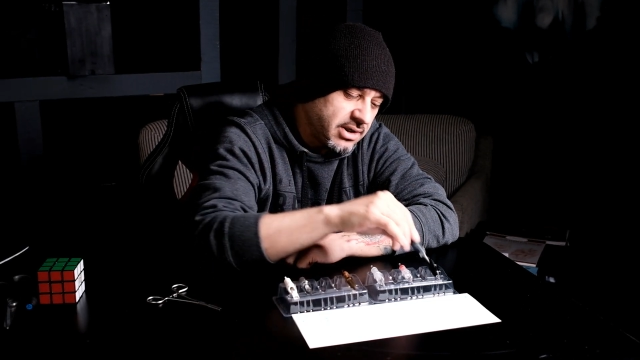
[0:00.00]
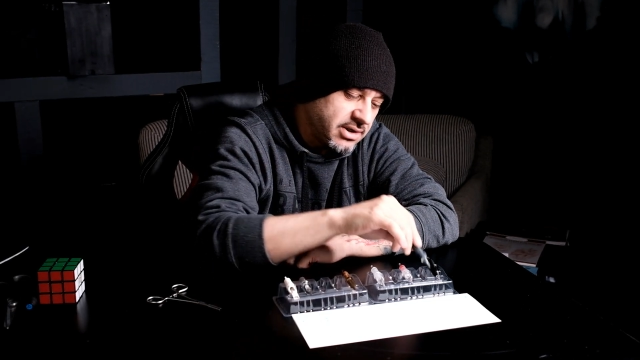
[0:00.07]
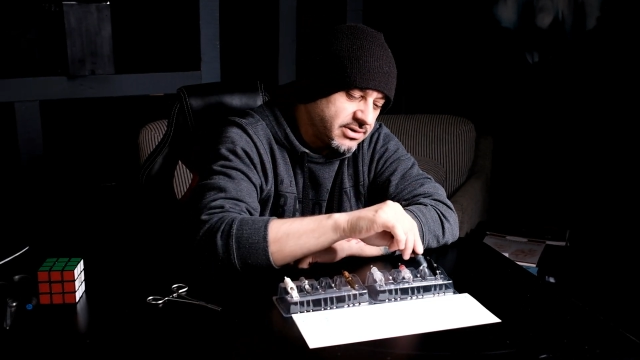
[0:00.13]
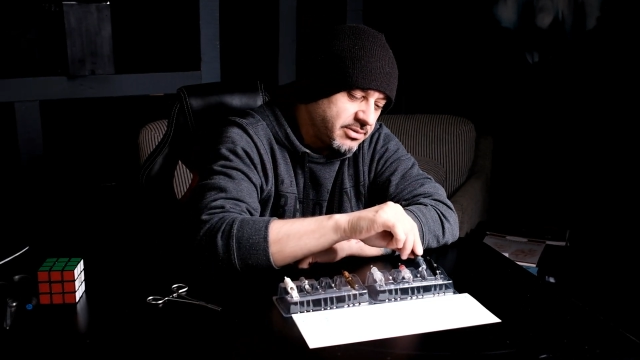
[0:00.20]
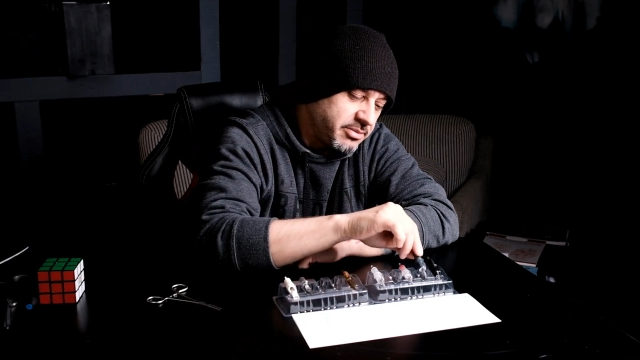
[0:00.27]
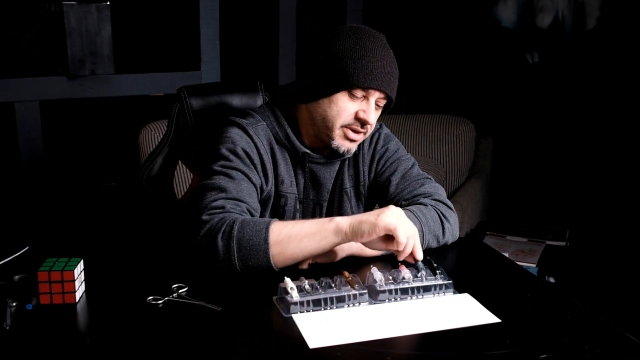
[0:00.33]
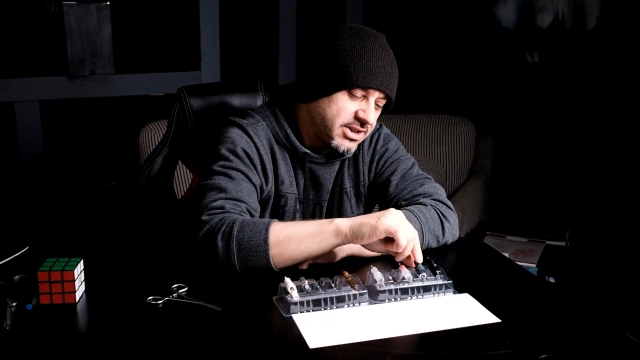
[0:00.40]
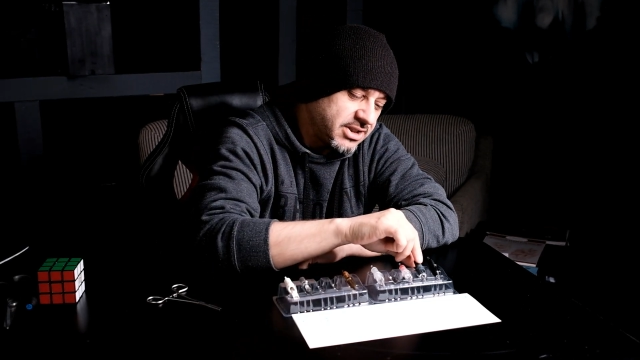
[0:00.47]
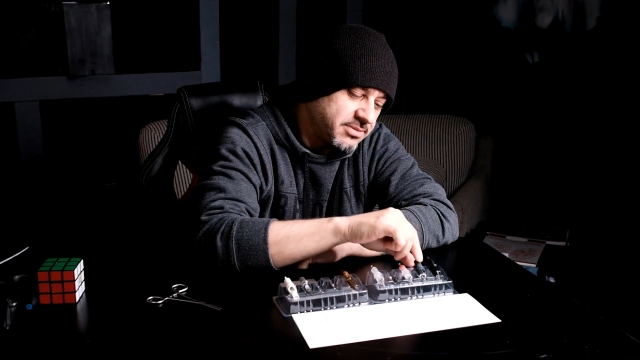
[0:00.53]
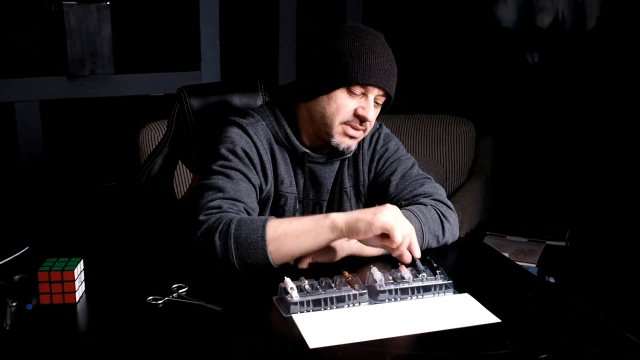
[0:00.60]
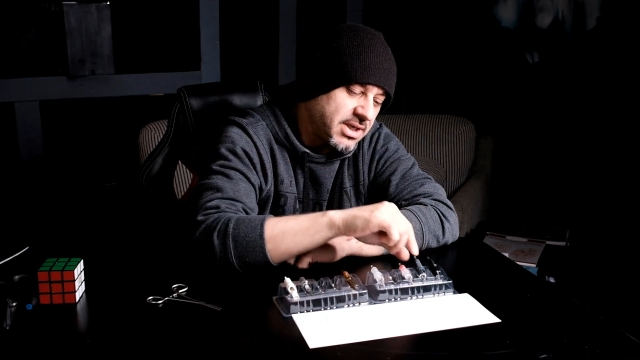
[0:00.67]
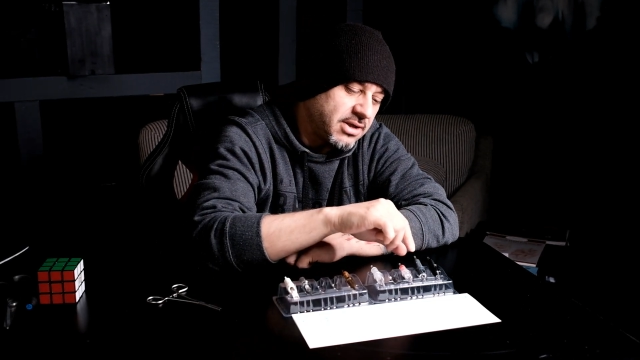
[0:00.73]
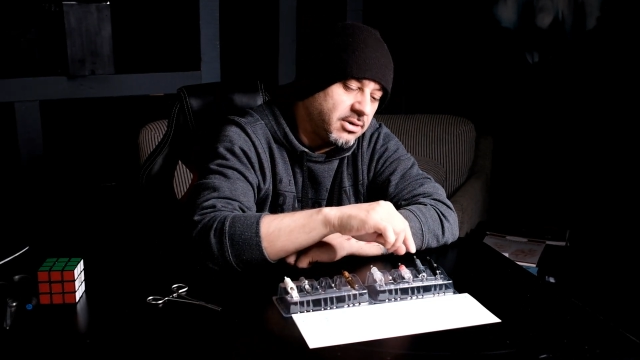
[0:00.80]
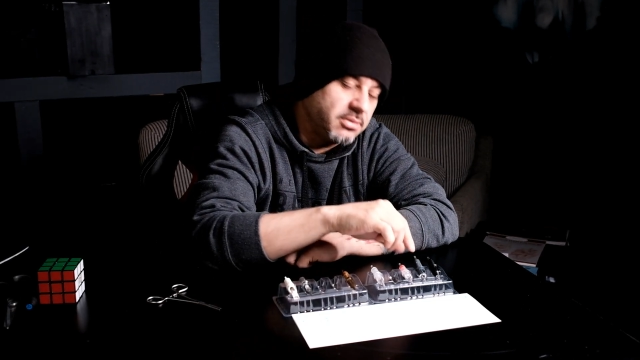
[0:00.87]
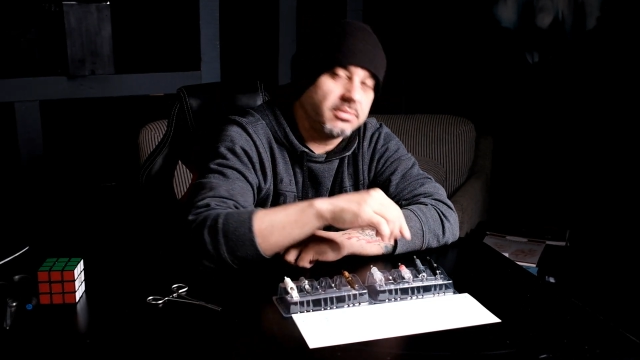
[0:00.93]
it's the best
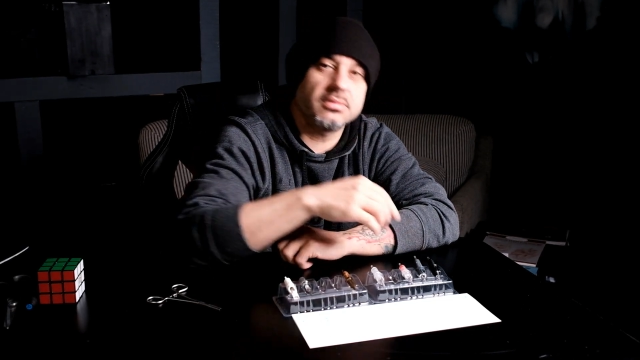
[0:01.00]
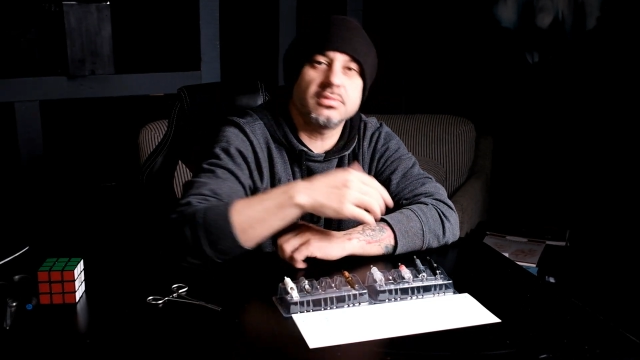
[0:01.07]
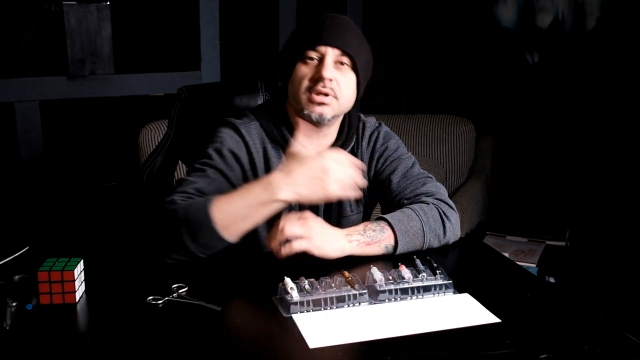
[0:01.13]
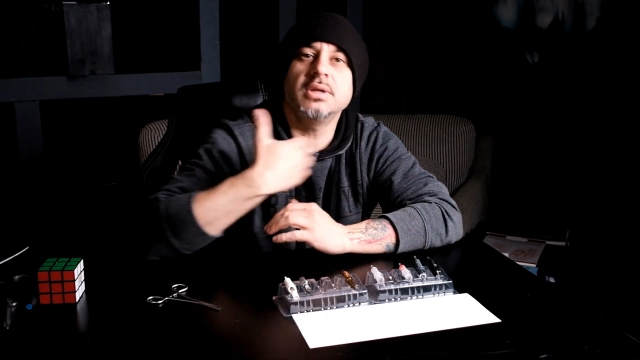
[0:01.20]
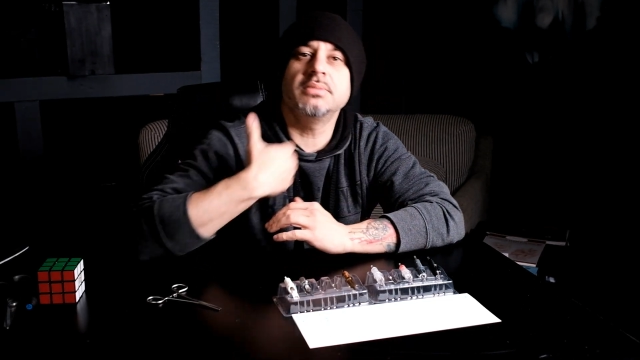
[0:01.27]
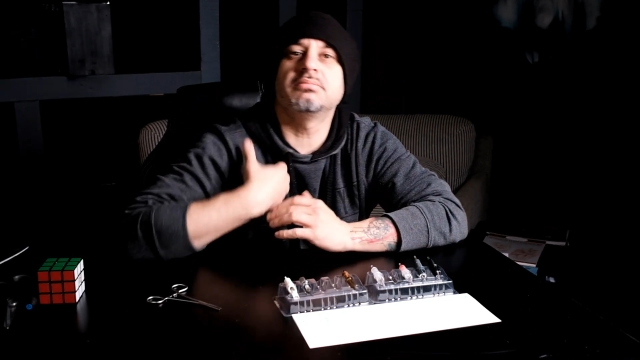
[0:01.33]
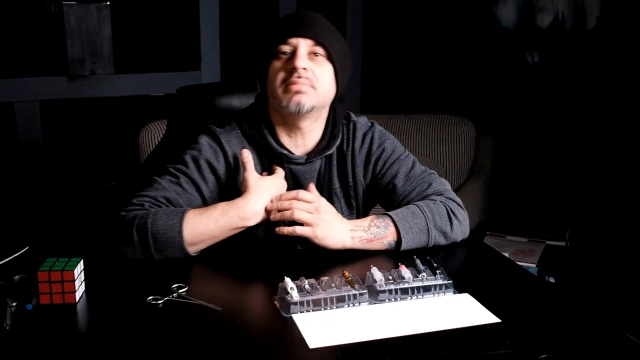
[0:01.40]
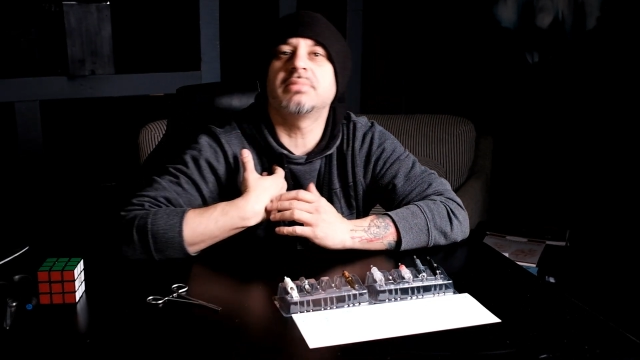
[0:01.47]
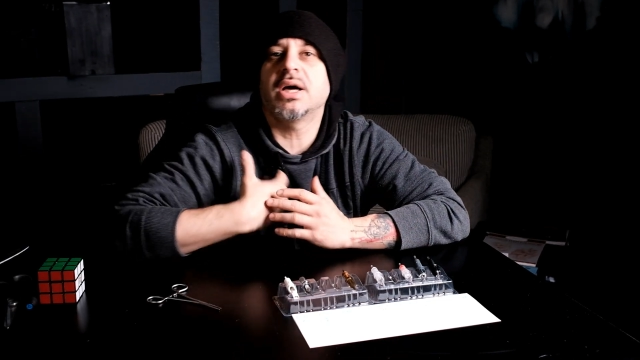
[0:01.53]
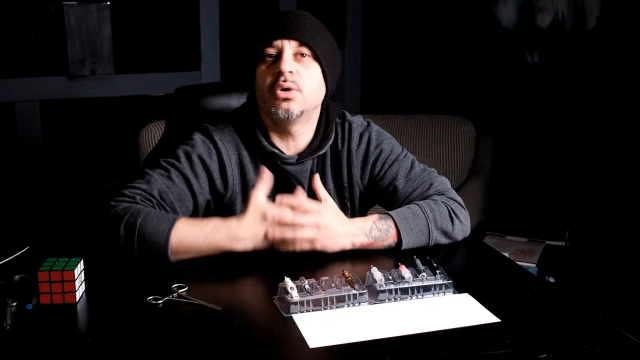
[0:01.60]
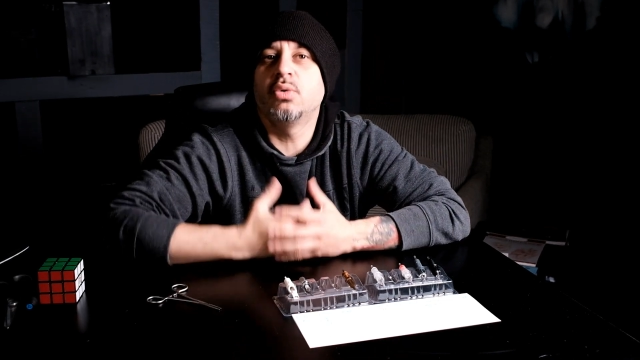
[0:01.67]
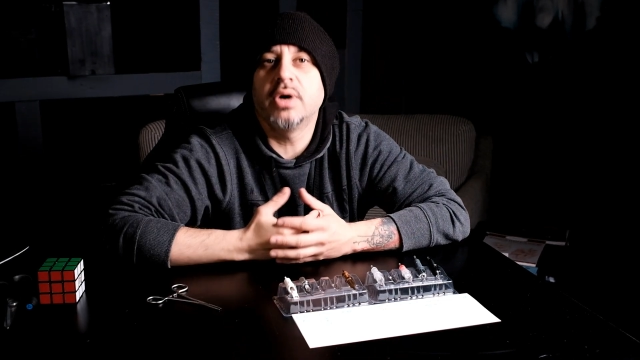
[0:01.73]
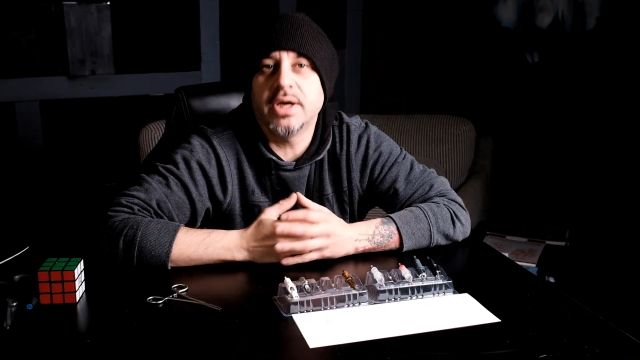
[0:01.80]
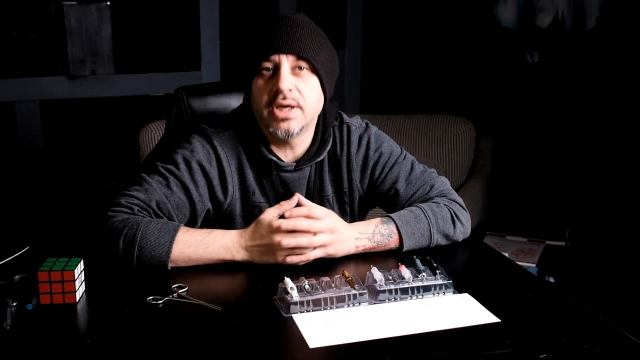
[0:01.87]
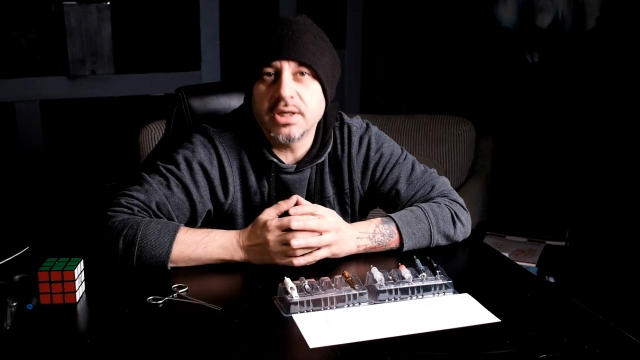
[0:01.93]
Magnum in my
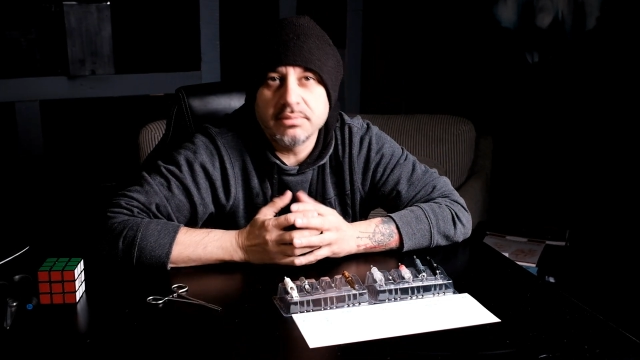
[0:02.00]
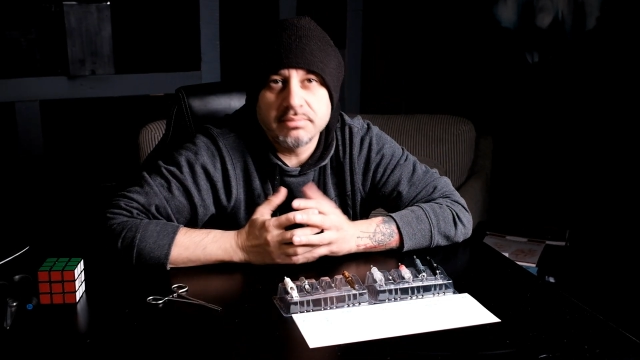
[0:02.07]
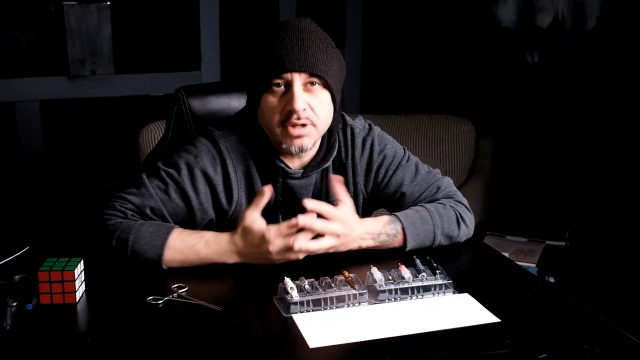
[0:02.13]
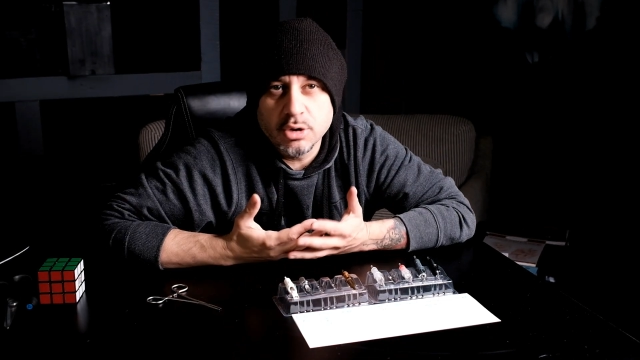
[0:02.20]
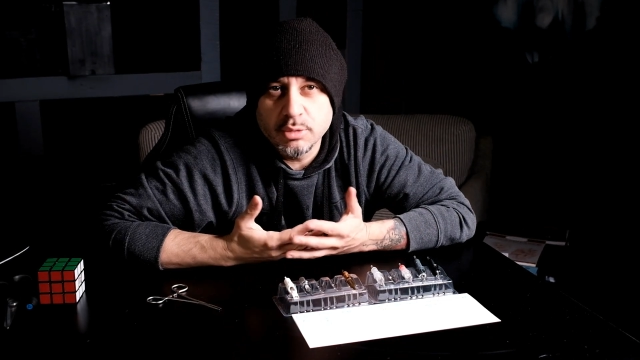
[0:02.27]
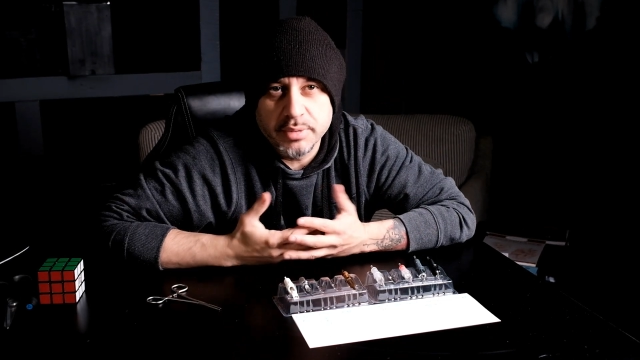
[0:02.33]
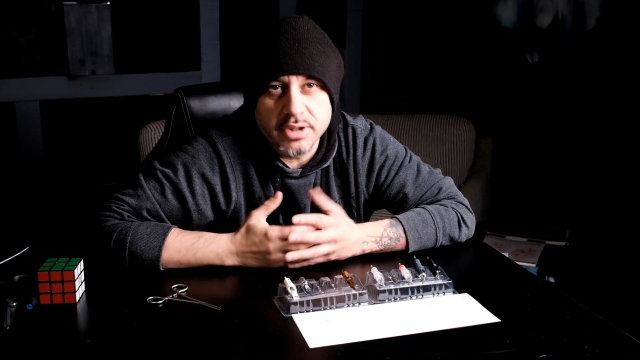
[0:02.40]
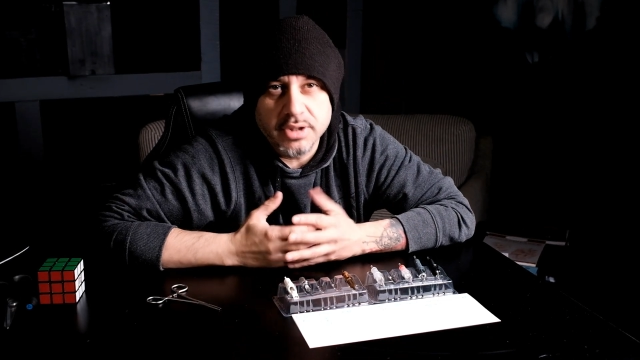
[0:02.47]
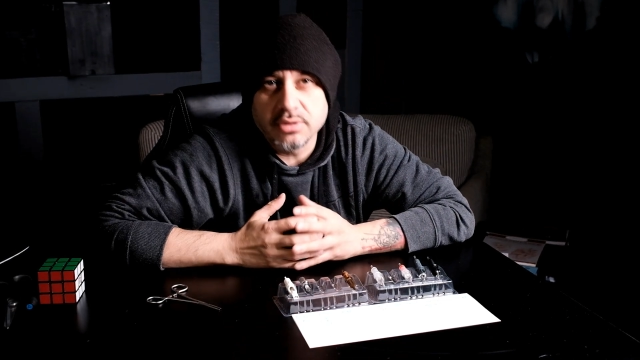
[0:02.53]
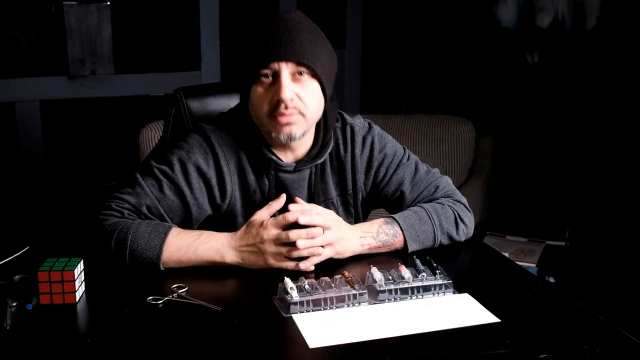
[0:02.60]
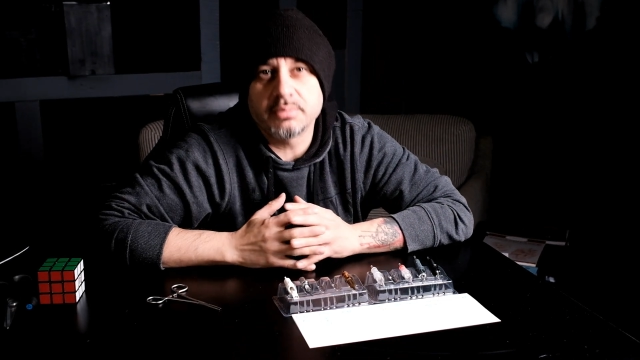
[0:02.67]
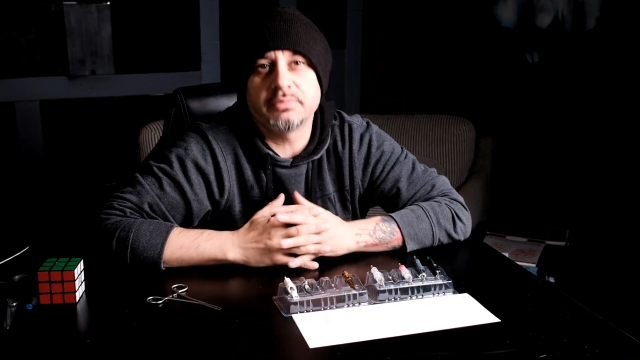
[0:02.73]
way, in my opinion,